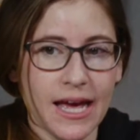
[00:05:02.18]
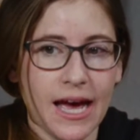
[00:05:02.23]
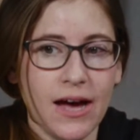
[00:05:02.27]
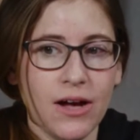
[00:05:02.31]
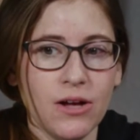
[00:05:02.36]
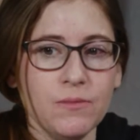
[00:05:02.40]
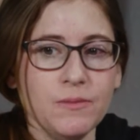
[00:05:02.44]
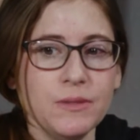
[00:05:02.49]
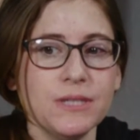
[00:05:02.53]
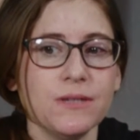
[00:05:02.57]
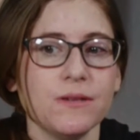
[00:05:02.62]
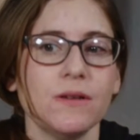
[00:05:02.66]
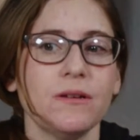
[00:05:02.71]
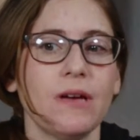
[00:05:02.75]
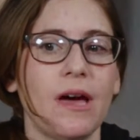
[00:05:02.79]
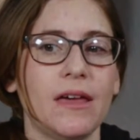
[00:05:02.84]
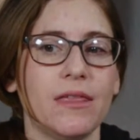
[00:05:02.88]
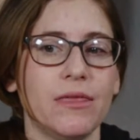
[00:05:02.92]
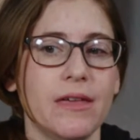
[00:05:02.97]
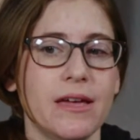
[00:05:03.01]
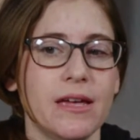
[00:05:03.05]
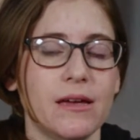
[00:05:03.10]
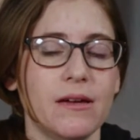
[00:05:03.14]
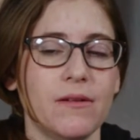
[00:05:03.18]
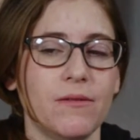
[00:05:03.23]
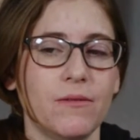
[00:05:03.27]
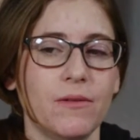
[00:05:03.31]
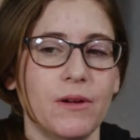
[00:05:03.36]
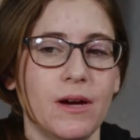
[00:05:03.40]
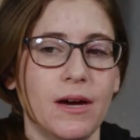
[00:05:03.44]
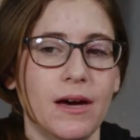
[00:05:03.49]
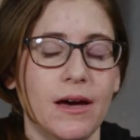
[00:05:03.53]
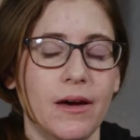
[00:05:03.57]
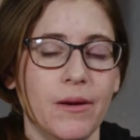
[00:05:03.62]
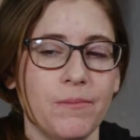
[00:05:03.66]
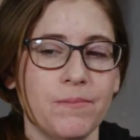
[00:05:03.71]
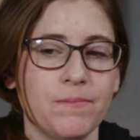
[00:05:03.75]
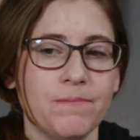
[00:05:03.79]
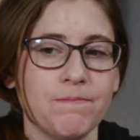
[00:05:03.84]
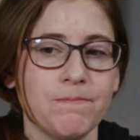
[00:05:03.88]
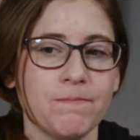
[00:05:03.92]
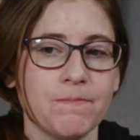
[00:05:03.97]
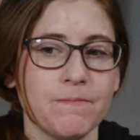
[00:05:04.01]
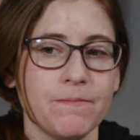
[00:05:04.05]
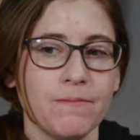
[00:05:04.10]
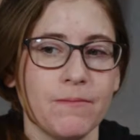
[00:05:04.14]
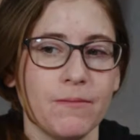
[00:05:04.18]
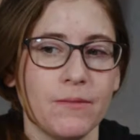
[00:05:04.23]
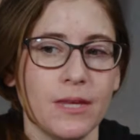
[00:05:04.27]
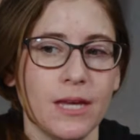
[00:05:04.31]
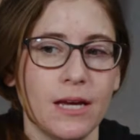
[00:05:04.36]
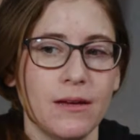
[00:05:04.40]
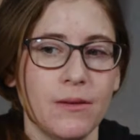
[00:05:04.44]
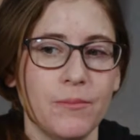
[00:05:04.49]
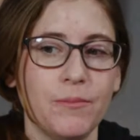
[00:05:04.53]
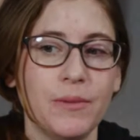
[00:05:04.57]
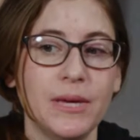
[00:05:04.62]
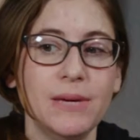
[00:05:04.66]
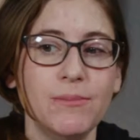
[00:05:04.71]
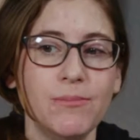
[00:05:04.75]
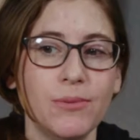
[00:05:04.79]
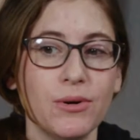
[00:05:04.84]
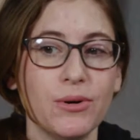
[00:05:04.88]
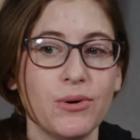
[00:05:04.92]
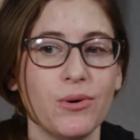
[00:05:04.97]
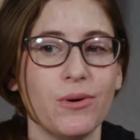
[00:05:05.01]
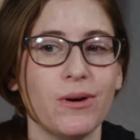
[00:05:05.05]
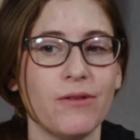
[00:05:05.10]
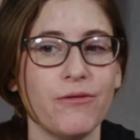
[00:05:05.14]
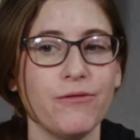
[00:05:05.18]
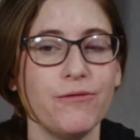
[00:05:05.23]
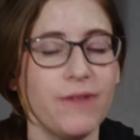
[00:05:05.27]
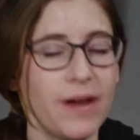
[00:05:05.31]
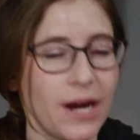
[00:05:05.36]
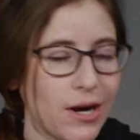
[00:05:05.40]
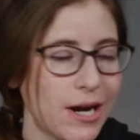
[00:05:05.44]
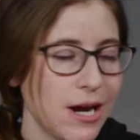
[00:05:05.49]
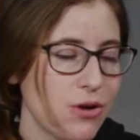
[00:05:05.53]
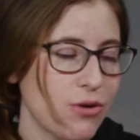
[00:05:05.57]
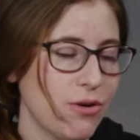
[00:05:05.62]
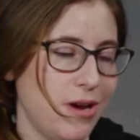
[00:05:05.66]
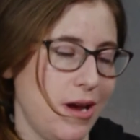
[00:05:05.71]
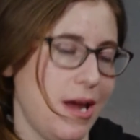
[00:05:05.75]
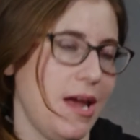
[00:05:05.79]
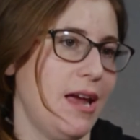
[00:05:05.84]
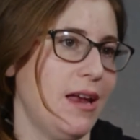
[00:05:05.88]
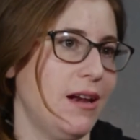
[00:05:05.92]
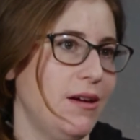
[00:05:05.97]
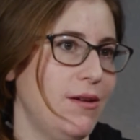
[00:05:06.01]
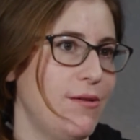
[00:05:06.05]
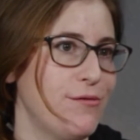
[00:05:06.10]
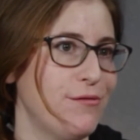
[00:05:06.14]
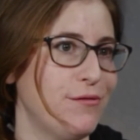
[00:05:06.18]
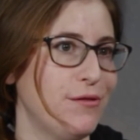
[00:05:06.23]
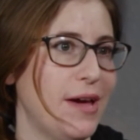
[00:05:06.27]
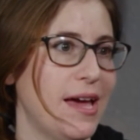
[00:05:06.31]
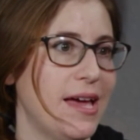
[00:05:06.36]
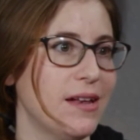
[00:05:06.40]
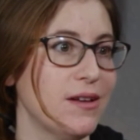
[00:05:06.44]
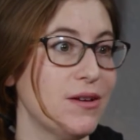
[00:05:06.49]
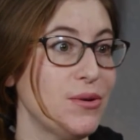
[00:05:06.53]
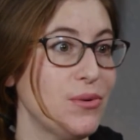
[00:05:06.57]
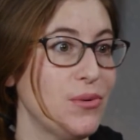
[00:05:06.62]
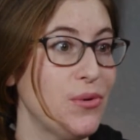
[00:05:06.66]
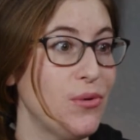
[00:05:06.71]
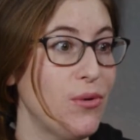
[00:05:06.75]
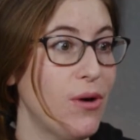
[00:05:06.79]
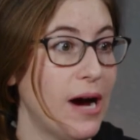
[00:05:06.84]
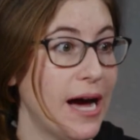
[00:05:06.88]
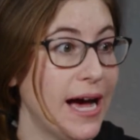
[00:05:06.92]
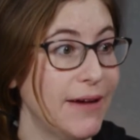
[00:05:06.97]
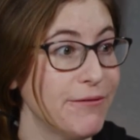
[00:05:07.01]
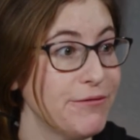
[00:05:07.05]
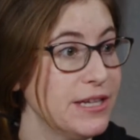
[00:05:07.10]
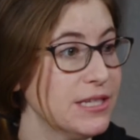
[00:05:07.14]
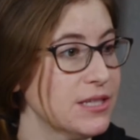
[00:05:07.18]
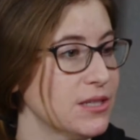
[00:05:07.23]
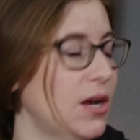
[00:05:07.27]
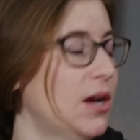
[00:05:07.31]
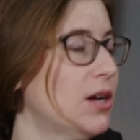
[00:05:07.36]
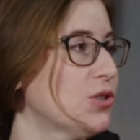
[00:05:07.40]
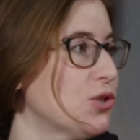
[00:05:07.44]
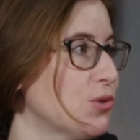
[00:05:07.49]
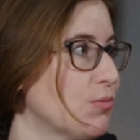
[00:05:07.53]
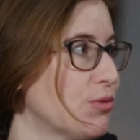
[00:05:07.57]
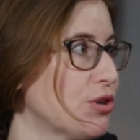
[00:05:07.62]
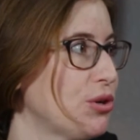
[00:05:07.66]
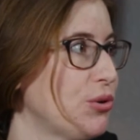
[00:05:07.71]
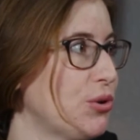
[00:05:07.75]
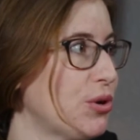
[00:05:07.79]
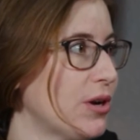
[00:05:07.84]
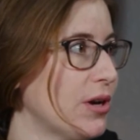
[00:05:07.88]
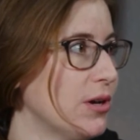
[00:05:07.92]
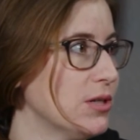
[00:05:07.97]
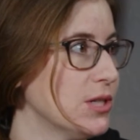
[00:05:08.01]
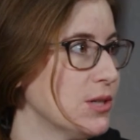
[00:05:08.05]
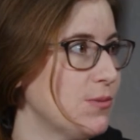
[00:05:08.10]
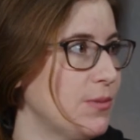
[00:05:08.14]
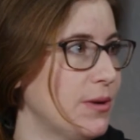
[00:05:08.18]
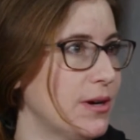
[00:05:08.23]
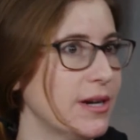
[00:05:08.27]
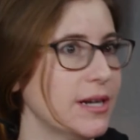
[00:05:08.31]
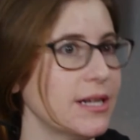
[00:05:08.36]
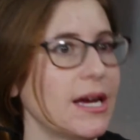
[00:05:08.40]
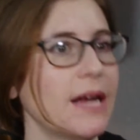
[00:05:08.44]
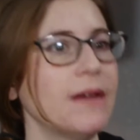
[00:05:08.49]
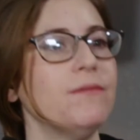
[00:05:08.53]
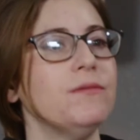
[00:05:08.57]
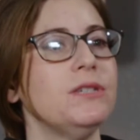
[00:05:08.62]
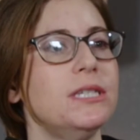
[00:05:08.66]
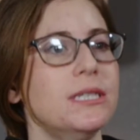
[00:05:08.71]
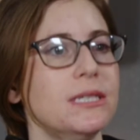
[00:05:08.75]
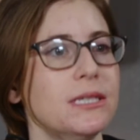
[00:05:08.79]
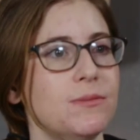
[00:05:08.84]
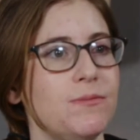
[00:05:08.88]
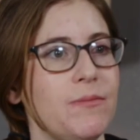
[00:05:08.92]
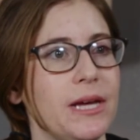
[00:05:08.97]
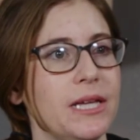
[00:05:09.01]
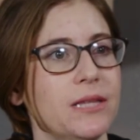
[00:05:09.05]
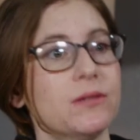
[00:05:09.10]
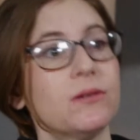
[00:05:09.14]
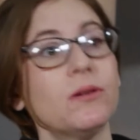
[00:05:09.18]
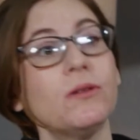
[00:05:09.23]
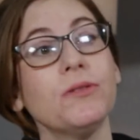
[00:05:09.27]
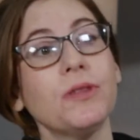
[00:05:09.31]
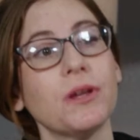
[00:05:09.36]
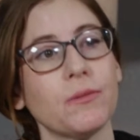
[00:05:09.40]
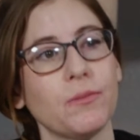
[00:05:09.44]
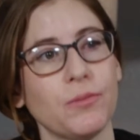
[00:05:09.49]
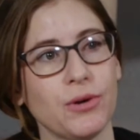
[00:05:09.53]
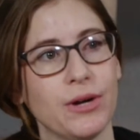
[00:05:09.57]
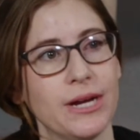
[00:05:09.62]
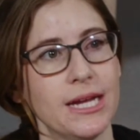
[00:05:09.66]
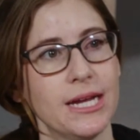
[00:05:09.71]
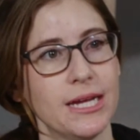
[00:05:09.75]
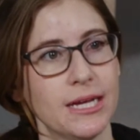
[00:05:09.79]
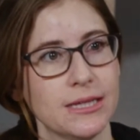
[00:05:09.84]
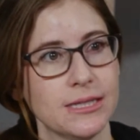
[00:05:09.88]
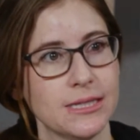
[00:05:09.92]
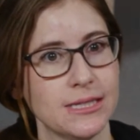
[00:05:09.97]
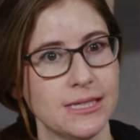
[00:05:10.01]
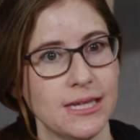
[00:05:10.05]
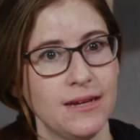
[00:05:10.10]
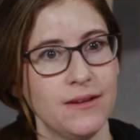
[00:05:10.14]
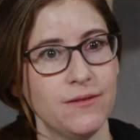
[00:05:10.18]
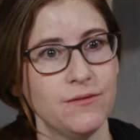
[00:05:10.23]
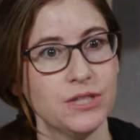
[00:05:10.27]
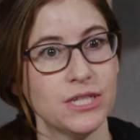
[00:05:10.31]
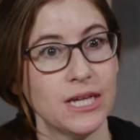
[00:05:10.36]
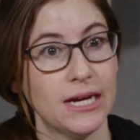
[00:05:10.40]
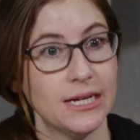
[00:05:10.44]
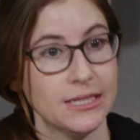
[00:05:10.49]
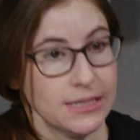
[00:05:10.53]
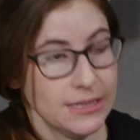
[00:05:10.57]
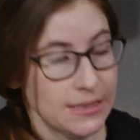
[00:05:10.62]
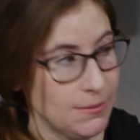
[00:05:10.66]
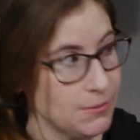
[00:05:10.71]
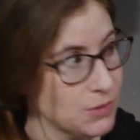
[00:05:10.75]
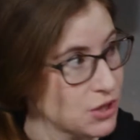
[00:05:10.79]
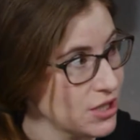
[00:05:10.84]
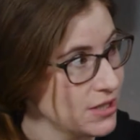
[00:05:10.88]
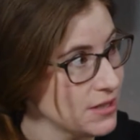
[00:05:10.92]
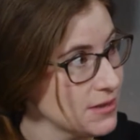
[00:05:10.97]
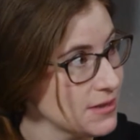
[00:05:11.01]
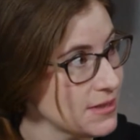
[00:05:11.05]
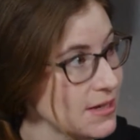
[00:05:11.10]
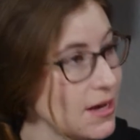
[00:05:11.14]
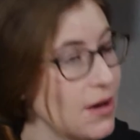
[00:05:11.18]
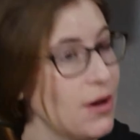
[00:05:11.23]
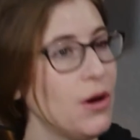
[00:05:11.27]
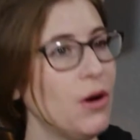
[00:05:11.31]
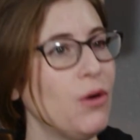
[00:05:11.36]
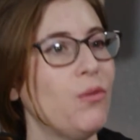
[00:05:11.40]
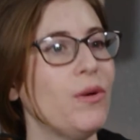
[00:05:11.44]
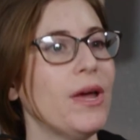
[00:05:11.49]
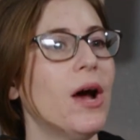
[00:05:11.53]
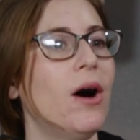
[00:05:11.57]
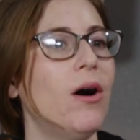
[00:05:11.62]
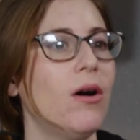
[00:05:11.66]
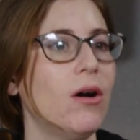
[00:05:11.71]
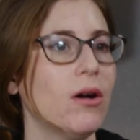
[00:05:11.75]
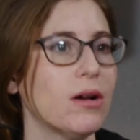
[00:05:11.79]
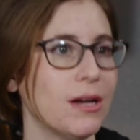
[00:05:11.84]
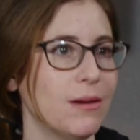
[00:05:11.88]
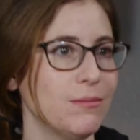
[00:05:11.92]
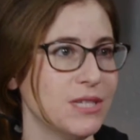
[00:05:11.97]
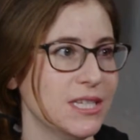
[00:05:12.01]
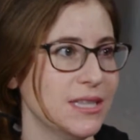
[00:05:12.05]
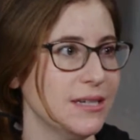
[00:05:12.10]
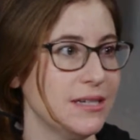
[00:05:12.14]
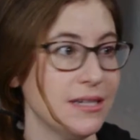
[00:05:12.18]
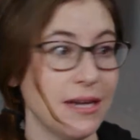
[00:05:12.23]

helps, I think, people who are very creative and who have this entrepreneurial spirit kind of dismantled their preconceived assumptions. We all come to the